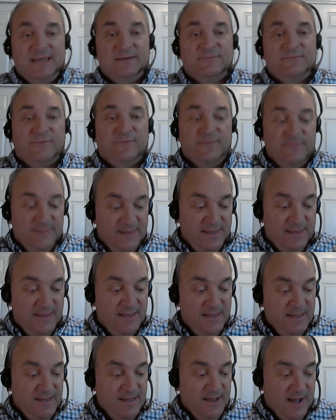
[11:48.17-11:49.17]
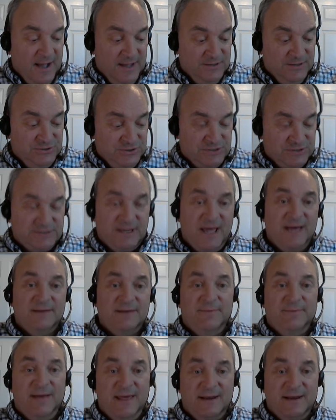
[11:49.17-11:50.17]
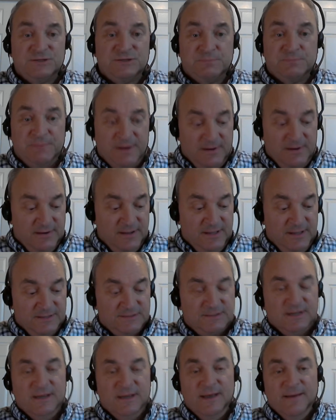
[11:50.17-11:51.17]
it from me. I just had a bad experience.